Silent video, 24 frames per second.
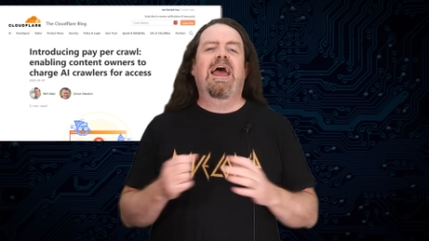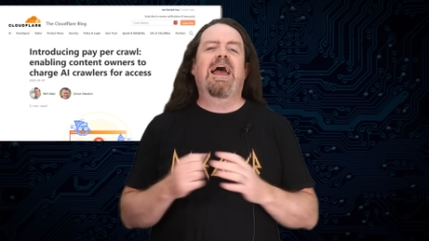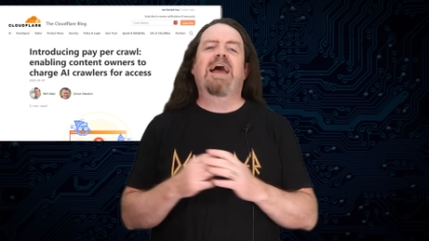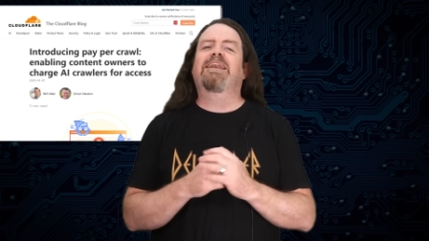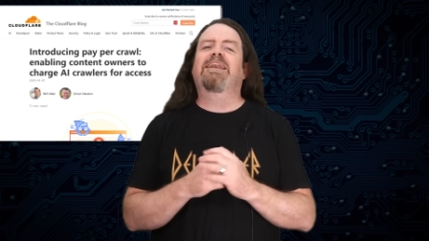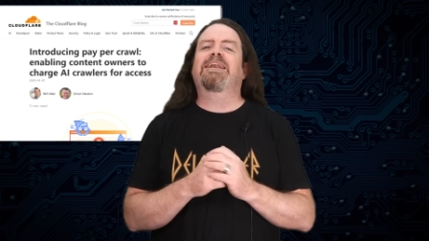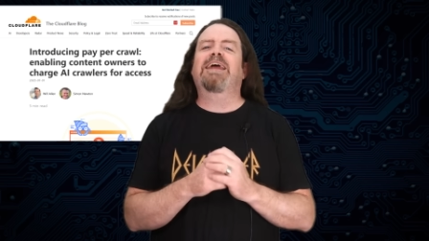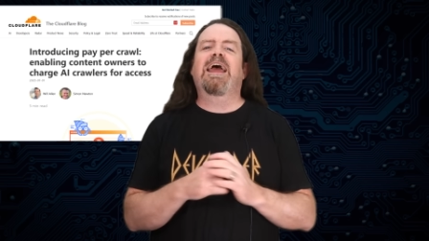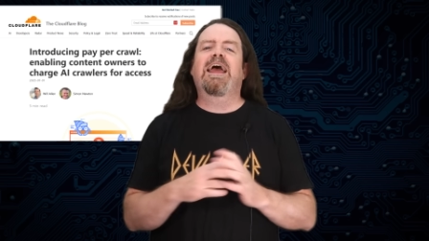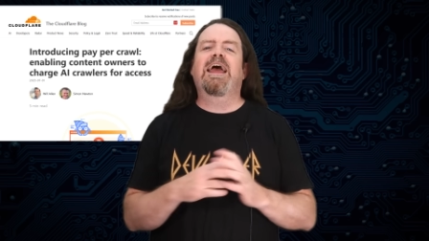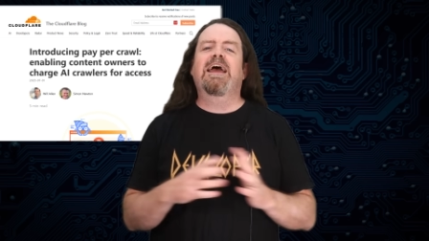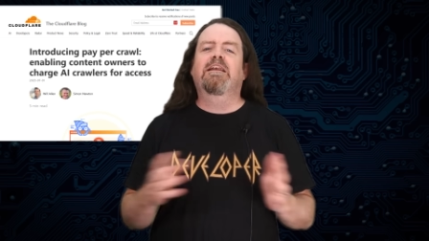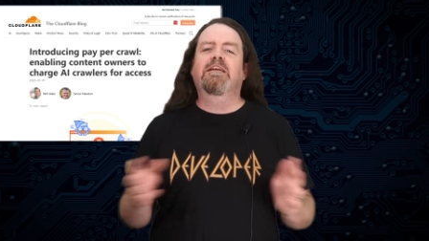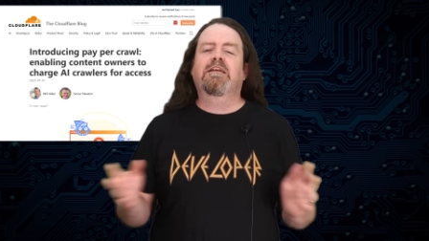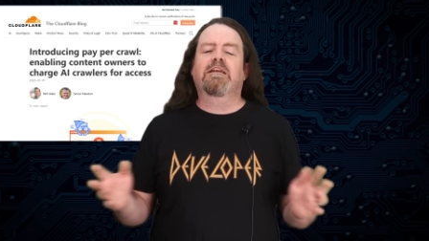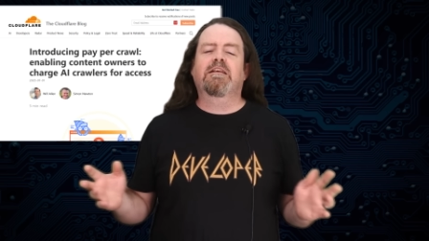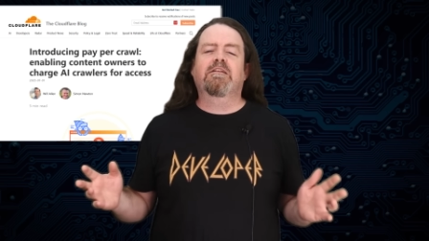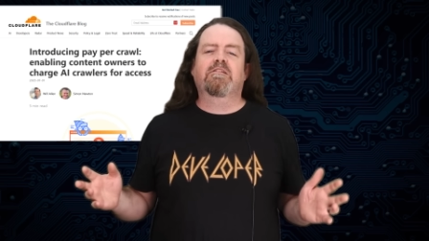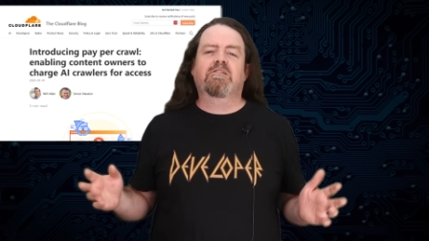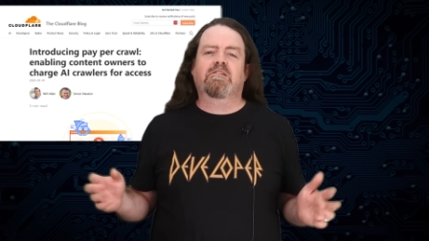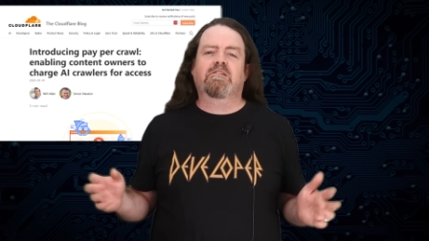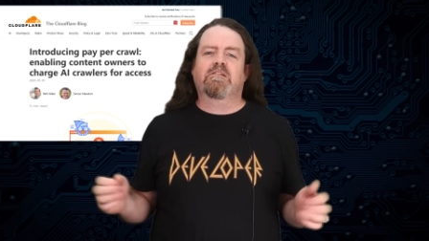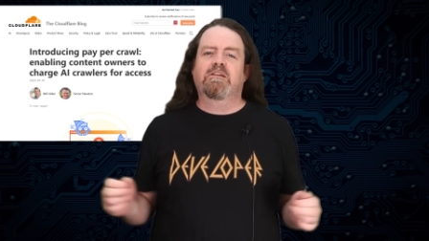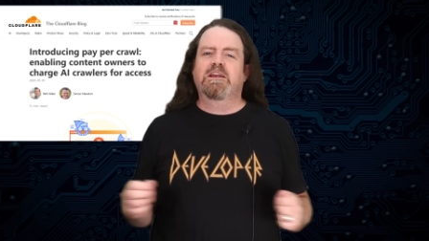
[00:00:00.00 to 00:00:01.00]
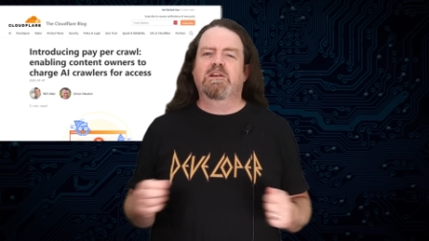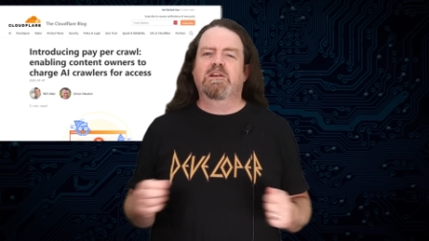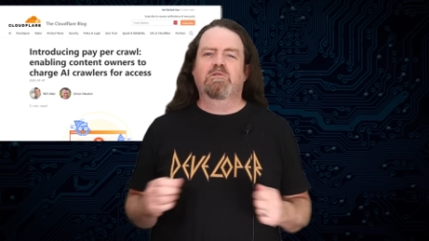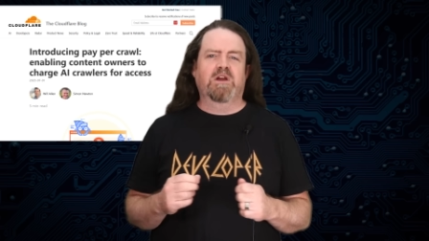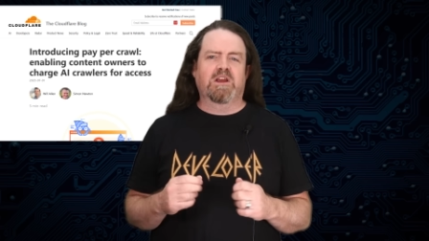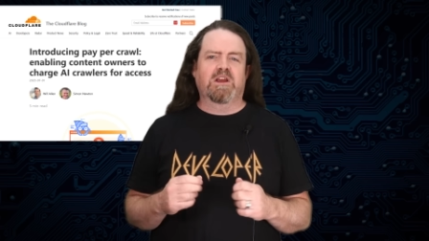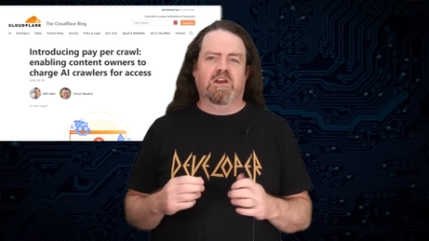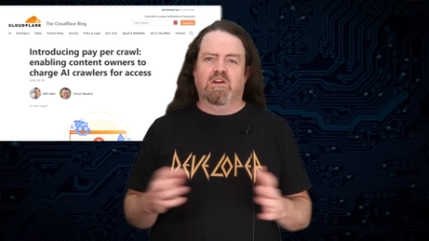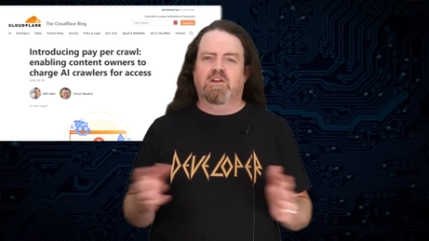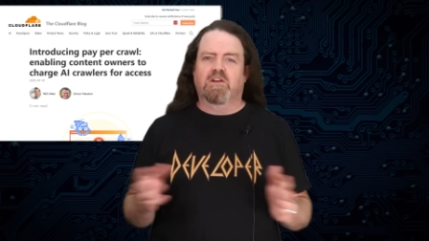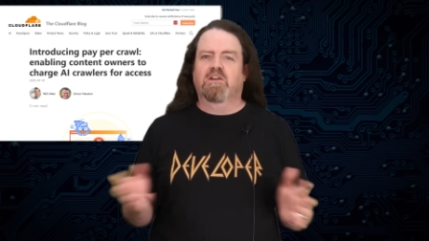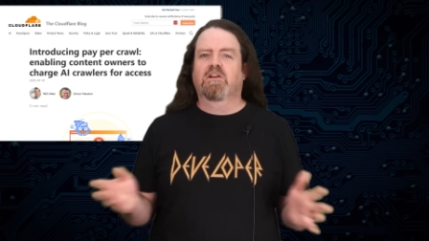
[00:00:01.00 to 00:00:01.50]
and endlessly
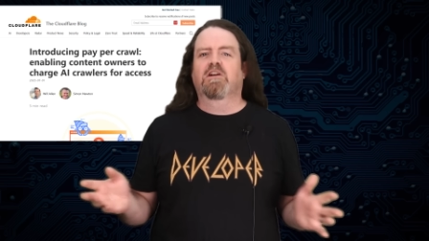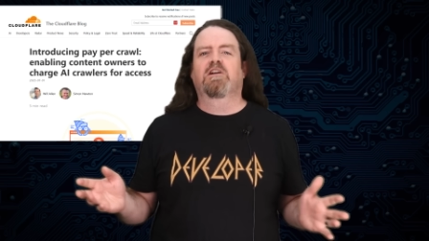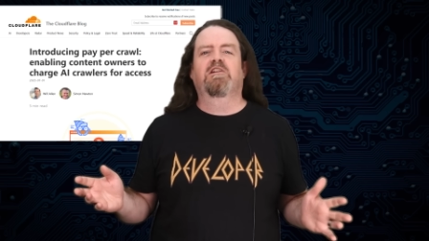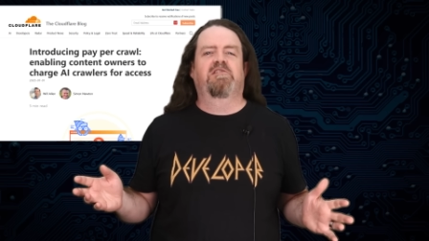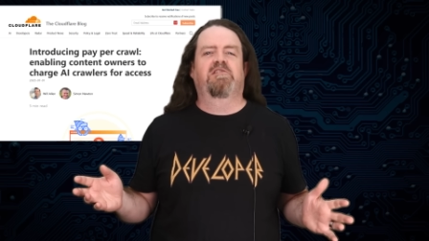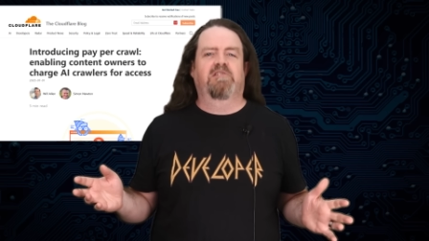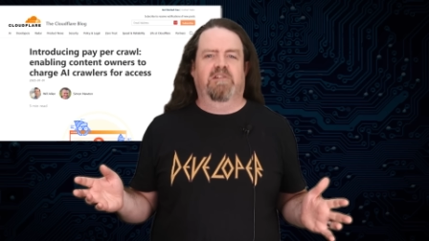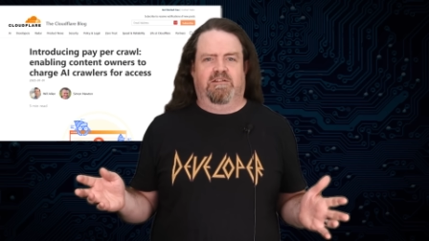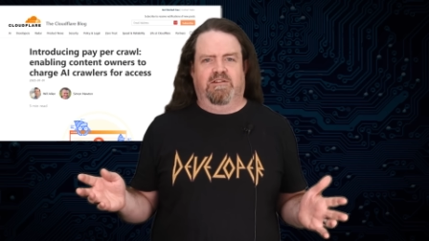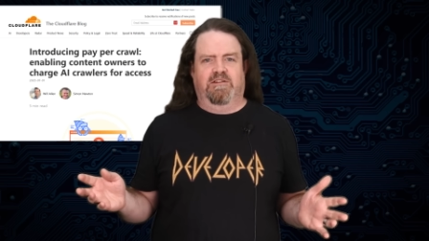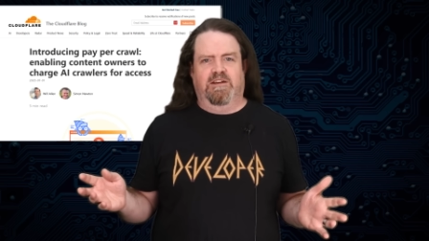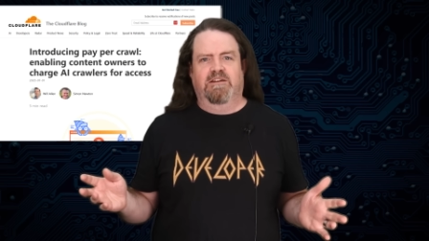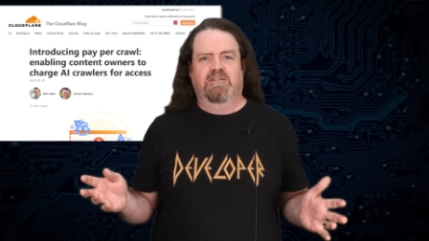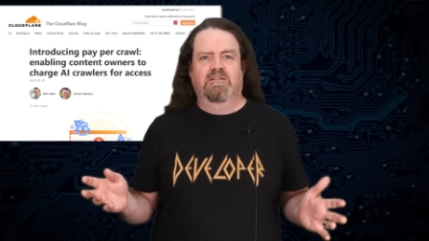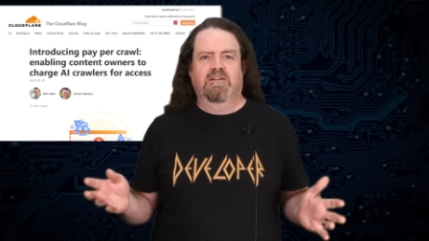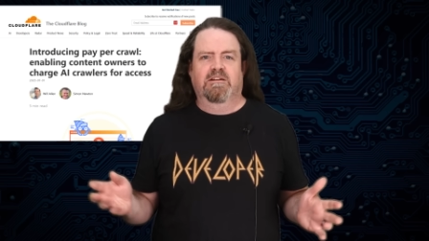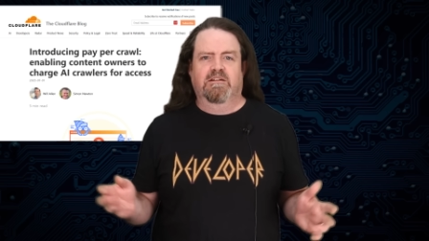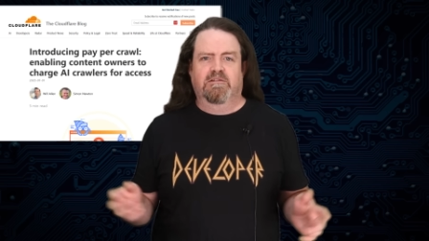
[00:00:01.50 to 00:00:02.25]
regurgitate